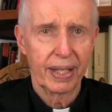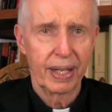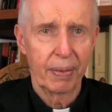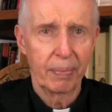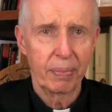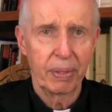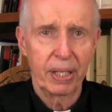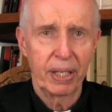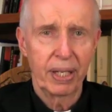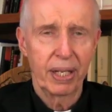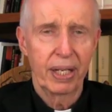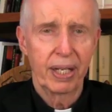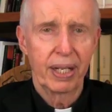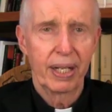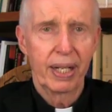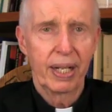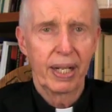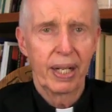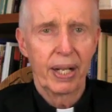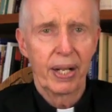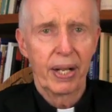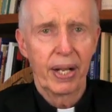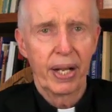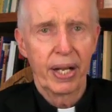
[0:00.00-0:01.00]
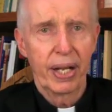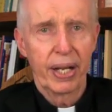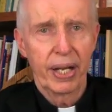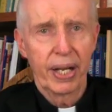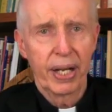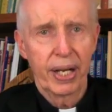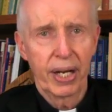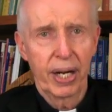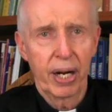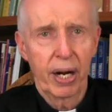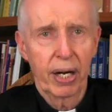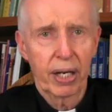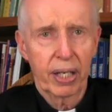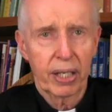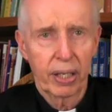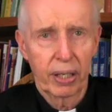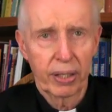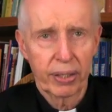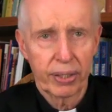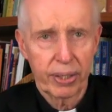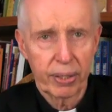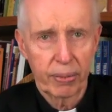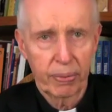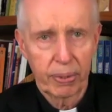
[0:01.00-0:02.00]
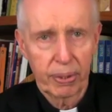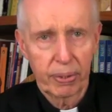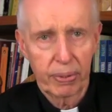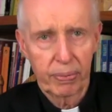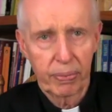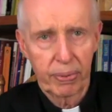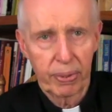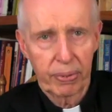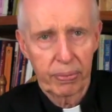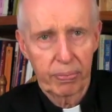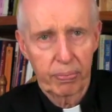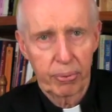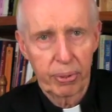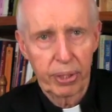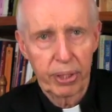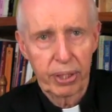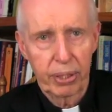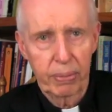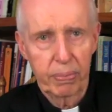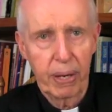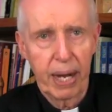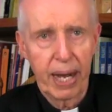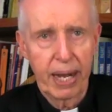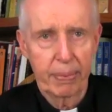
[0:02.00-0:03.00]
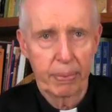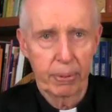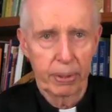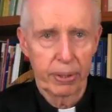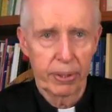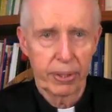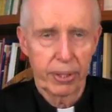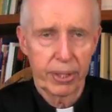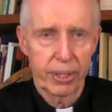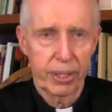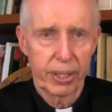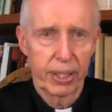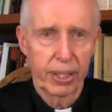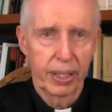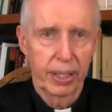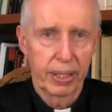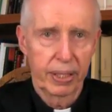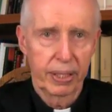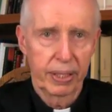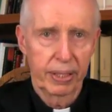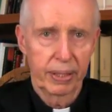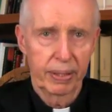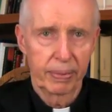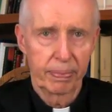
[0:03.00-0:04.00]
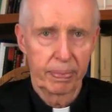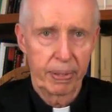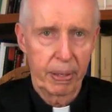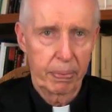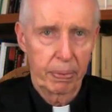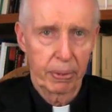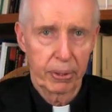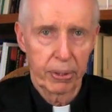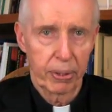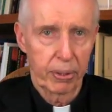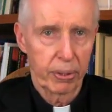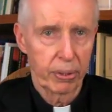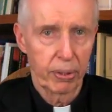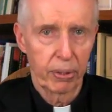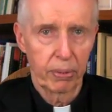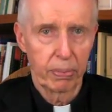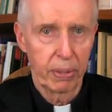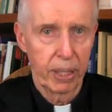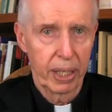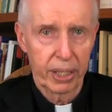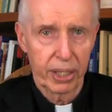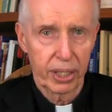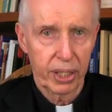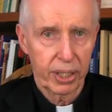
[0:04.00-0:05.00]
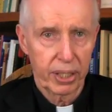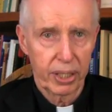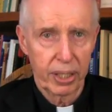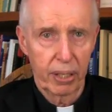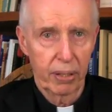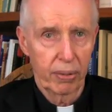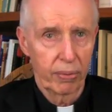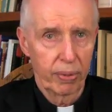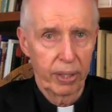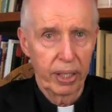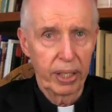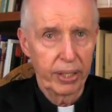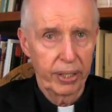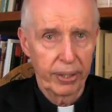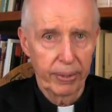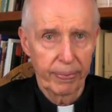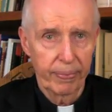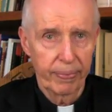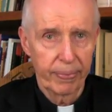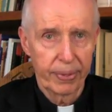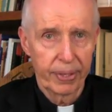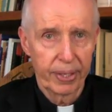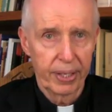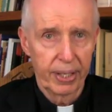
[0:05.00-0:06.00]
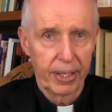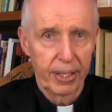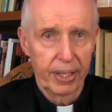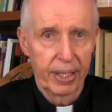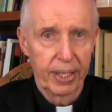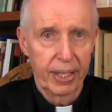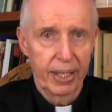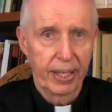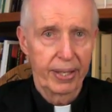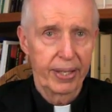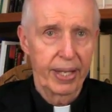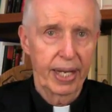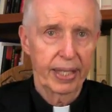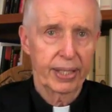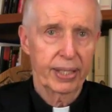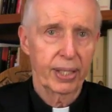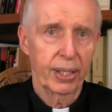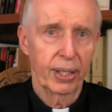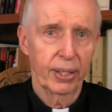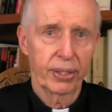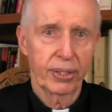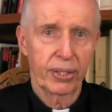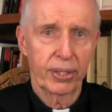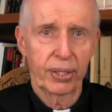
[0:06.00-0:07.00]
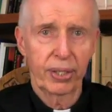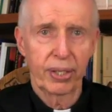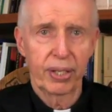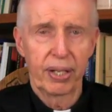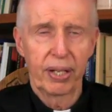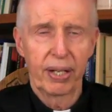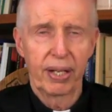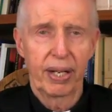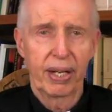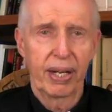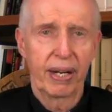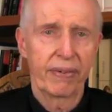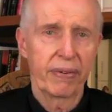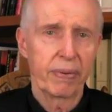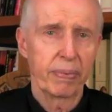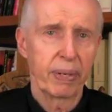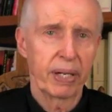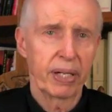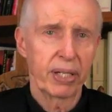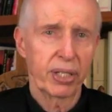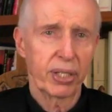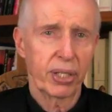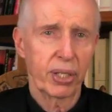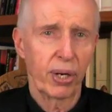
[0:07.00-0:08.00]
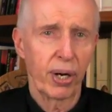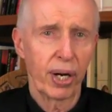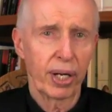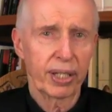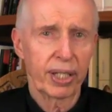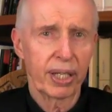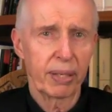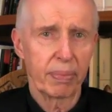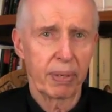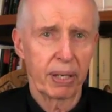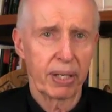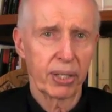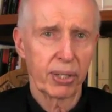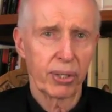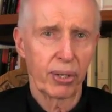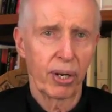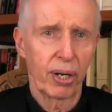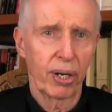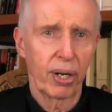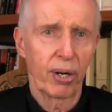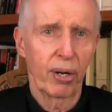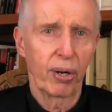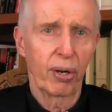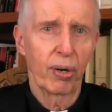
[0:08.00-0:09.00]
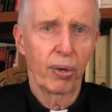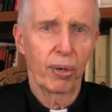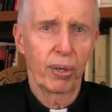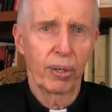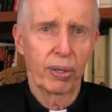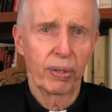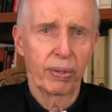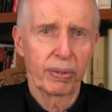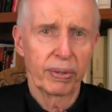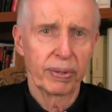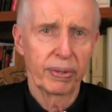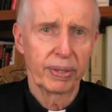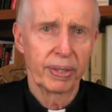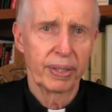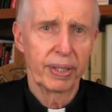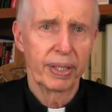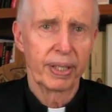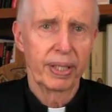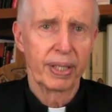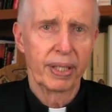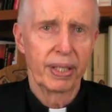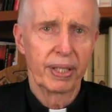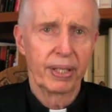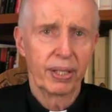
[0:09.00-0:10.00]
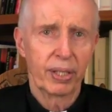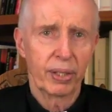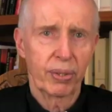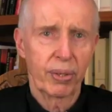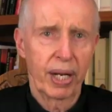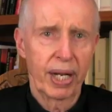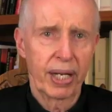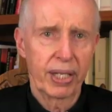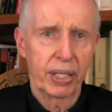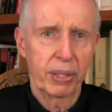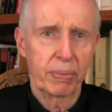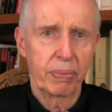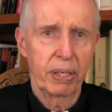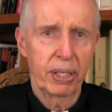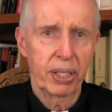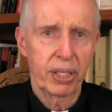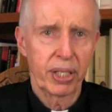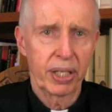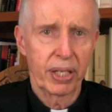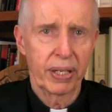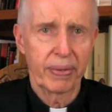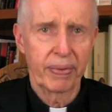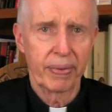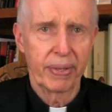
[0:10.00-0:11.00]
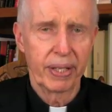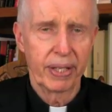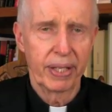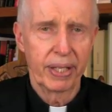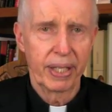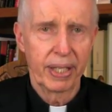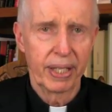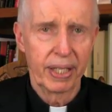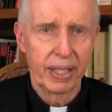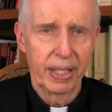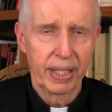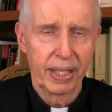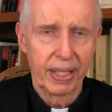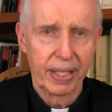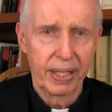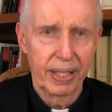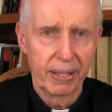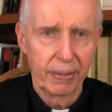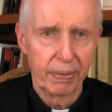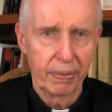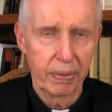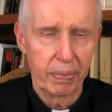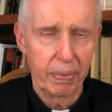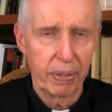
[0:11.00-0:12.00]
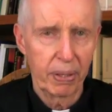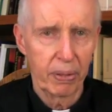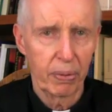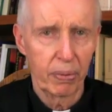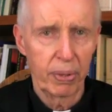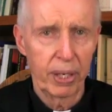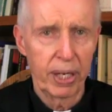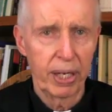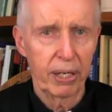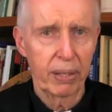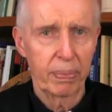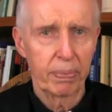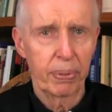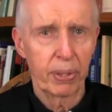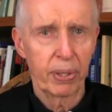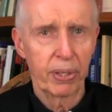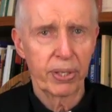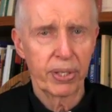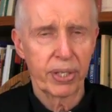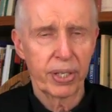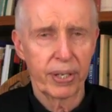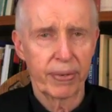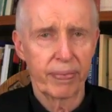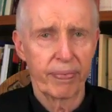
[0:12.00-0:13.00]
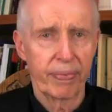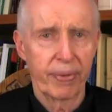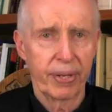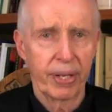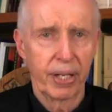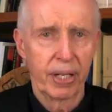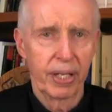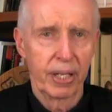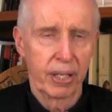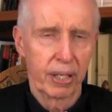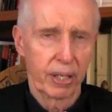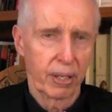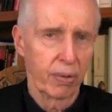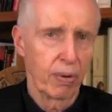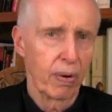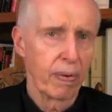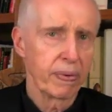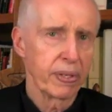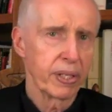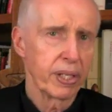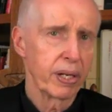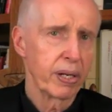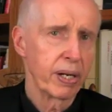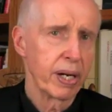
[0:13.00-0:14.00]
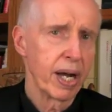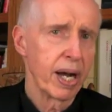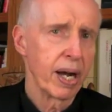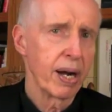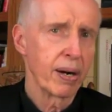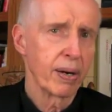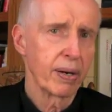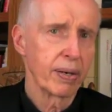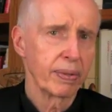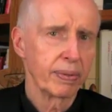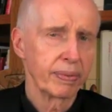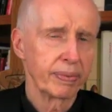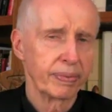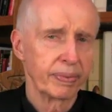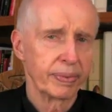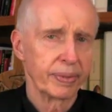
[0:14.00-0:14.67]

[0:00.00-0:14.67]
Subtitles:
I mean, in our culture with printed Bibles, people don't know much. They don't read them. In that culture, everybody's talking about it. It's all oral transmission. It would be a rare person. Go over there now.